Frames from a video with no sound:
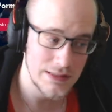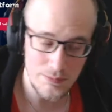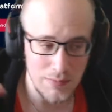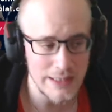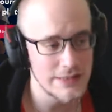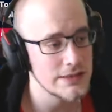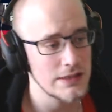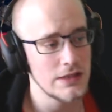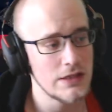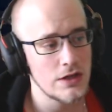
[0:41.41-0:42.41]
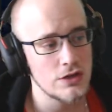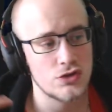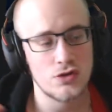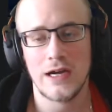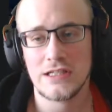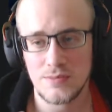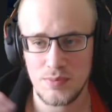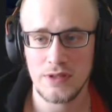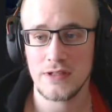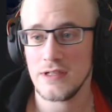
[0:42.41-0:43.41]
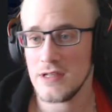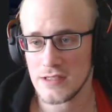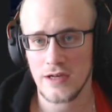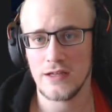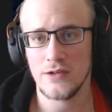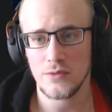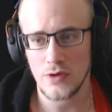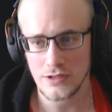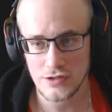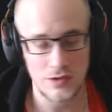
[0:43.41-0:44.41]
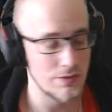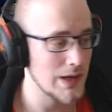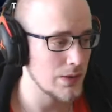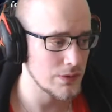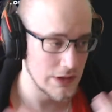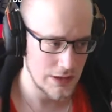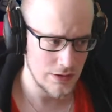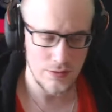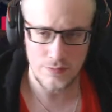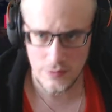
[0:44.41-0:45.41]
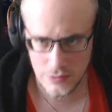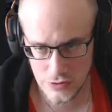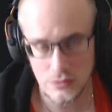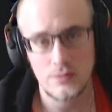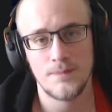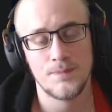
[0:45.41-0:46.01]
They might try to build an entire new roster around either of the two.